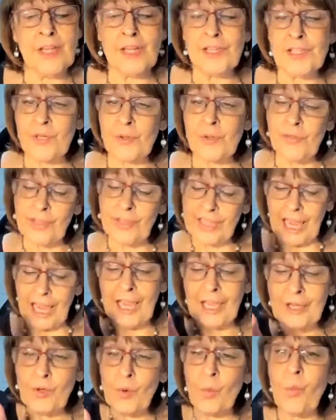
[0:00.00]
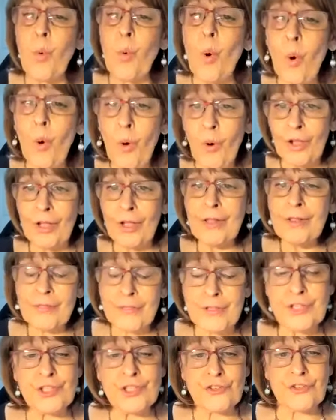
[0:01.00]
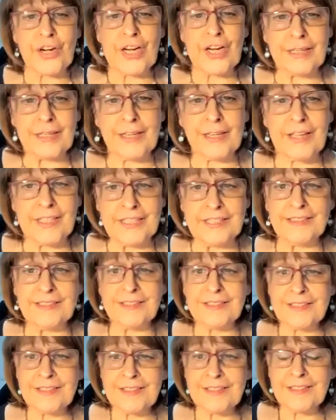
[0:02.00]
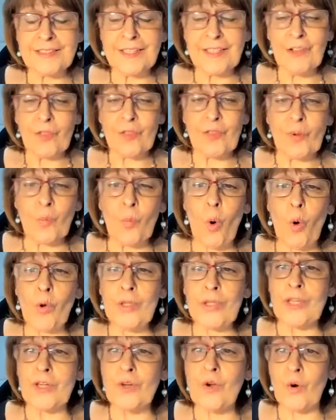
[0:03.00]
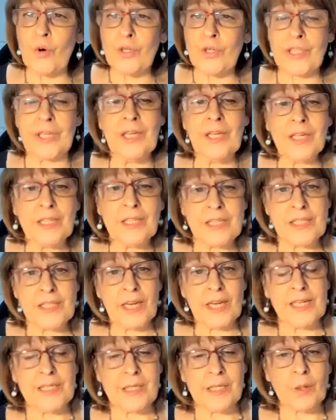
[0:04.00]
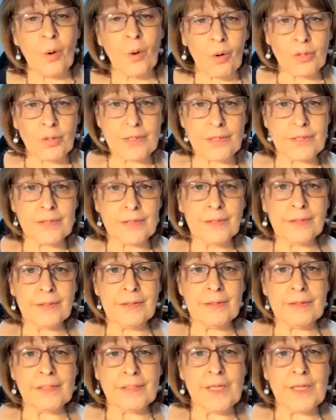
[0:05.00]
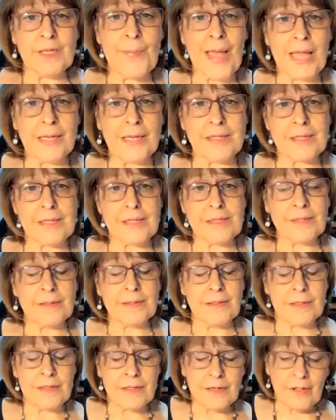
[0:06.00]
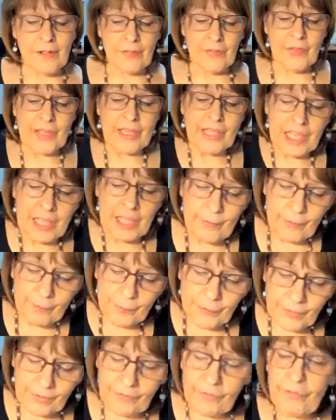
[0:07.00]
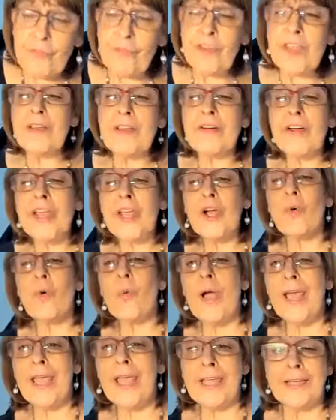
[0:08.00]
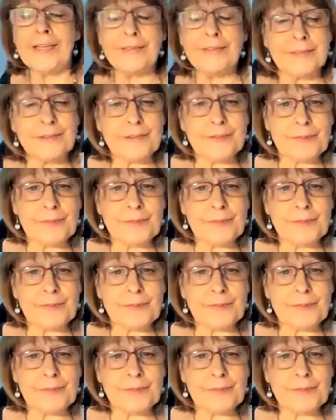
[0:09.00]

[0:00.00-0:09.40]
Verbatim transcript: so that they can't walk the straight line that walking according to his laws demands. They keep veering away